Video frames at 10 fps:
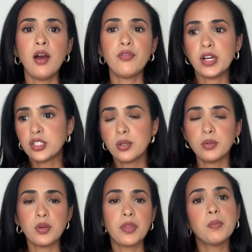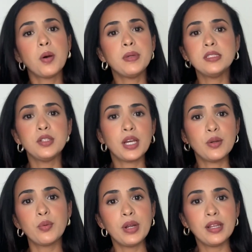fashionable on the moment, you
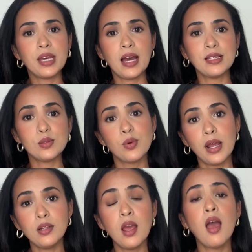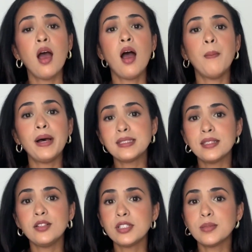can wear that as well, but
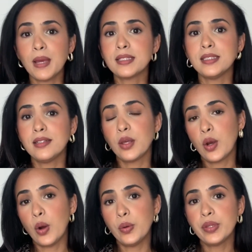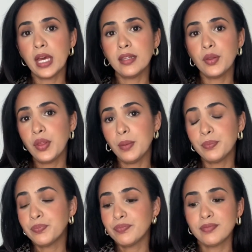still respecting the code and the theme.
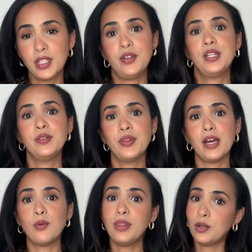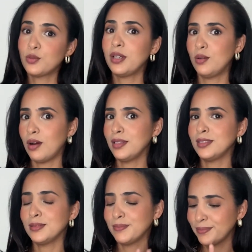You can do that without wearing white,
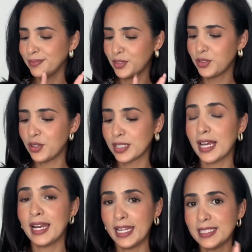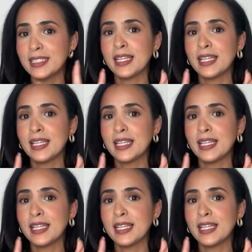of course, unless